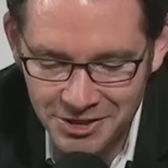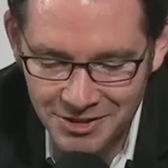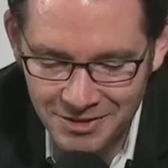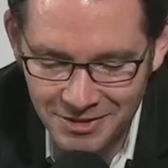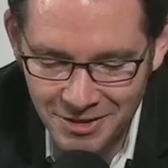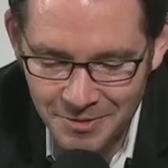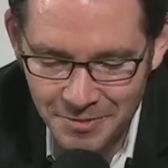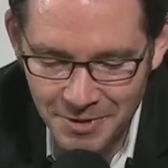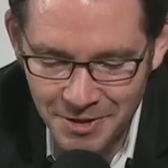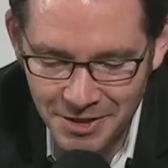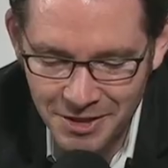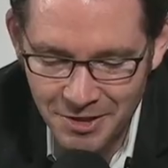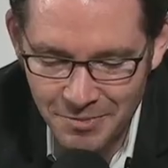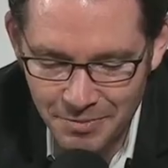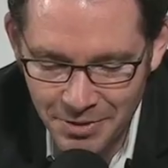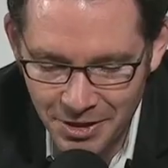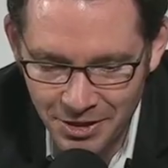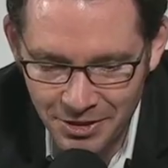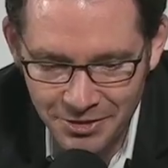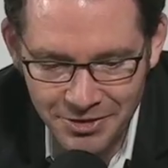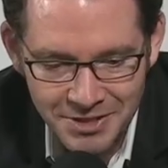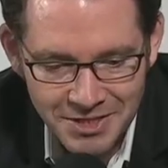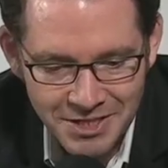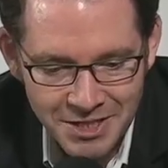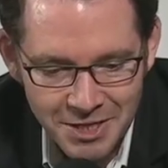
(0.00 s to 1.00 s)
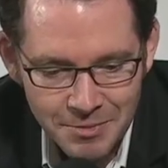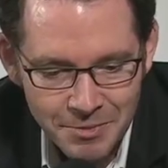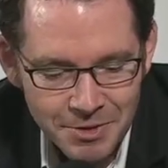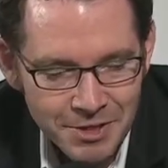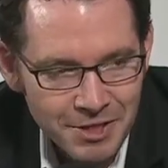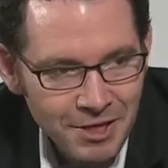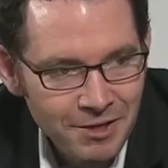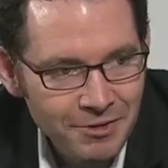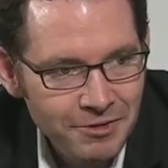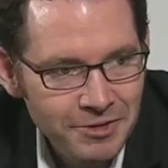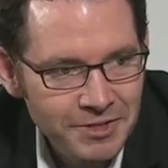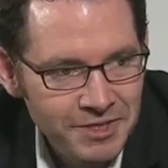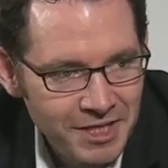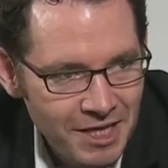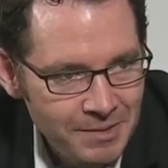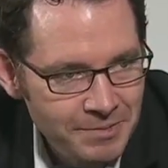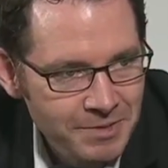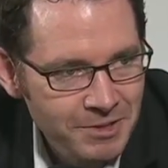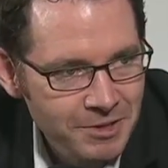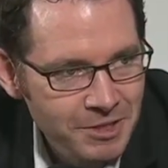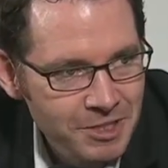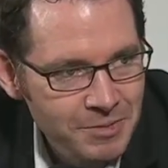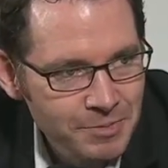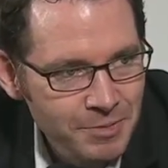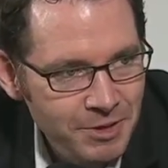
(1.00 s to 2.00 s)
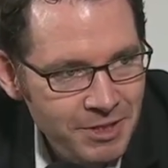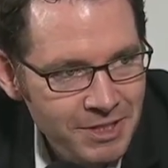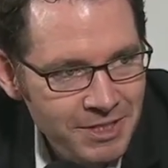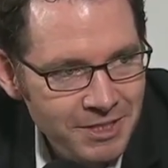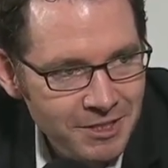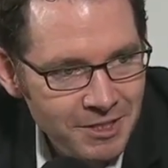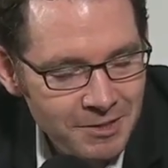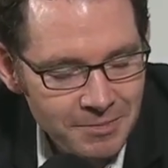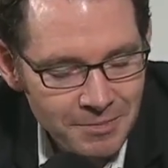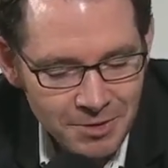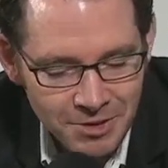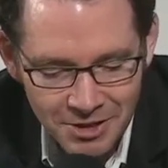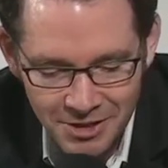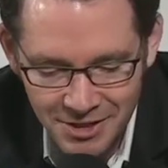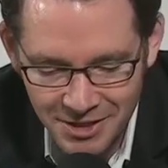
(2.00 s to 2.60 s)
I mean, compared to some of the other types of displays on the market.